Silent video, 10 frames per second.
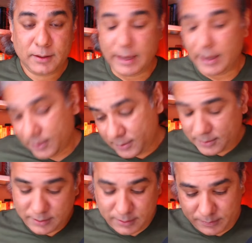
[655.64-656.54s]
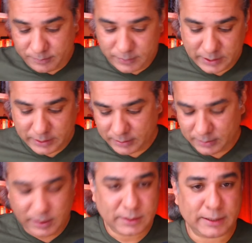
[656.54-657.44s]
And
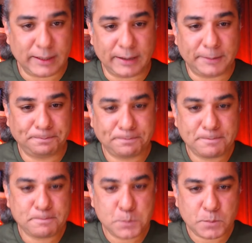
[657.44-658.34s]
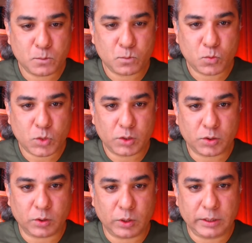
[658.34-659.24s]
things like that.
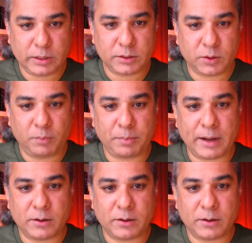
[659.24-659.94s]
So this is all part